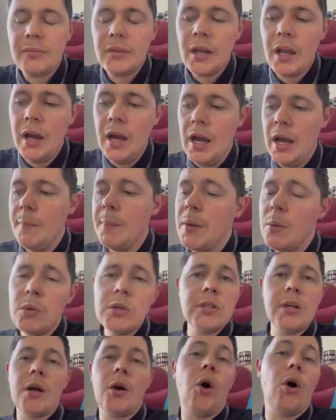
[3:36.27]
There
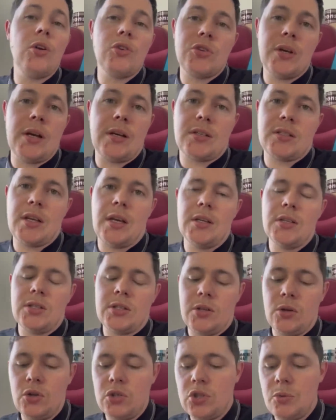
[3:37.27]
wasn't a contract signed,
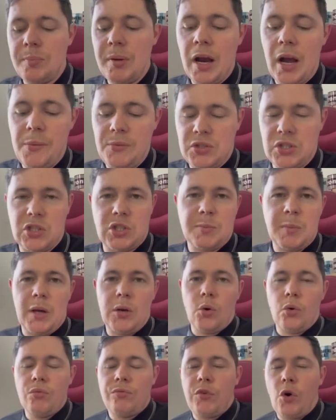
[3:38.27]
though, so perhaps it's my
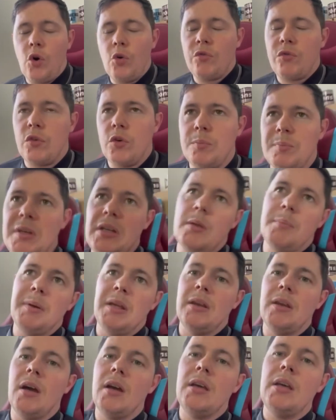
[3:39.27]
own fault for being a bit
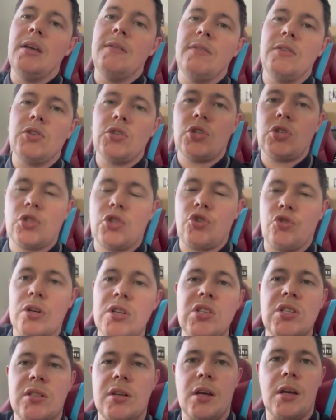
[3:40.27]
naive and just
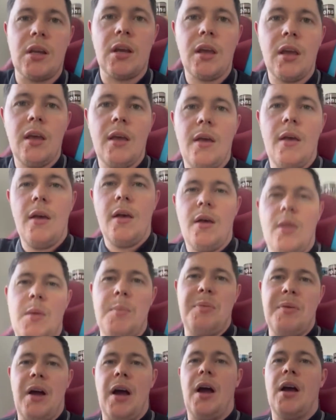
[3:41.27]
trusting the
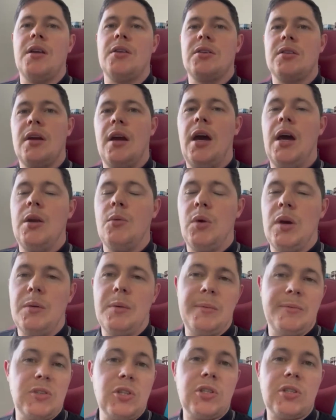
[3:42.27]
brand. Anyway,
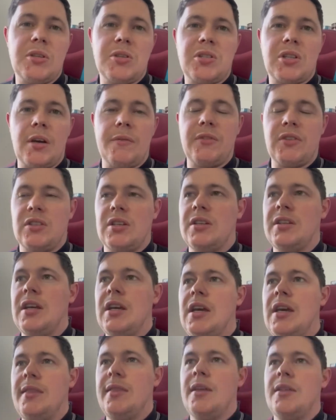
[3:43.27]
we've just discovered
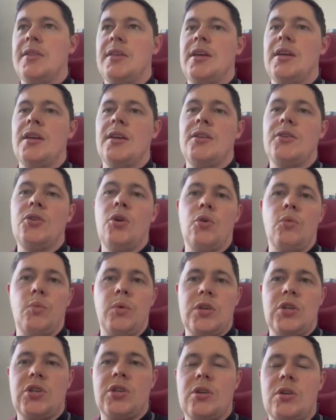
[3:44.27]
today that they don't
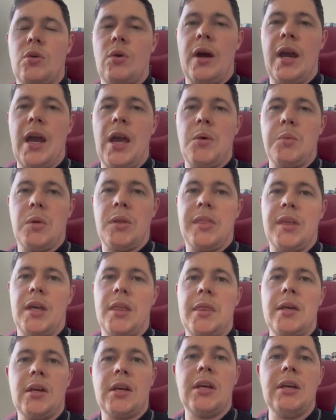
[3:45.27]
wish to go ahead with it.
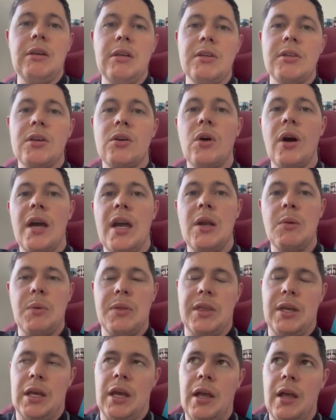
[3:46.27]
They're keen to go ahead
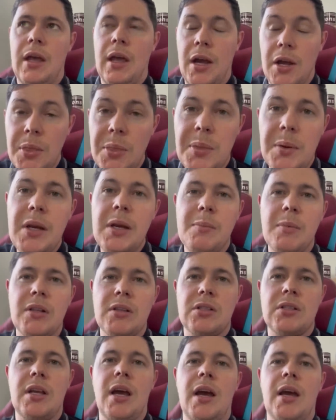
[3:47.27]
with it in 3
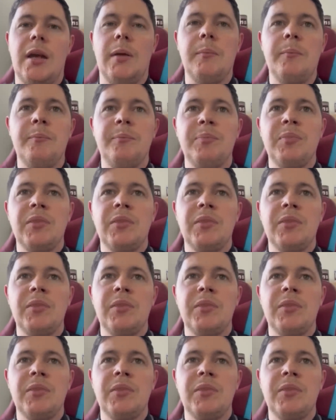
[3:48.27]
months' time,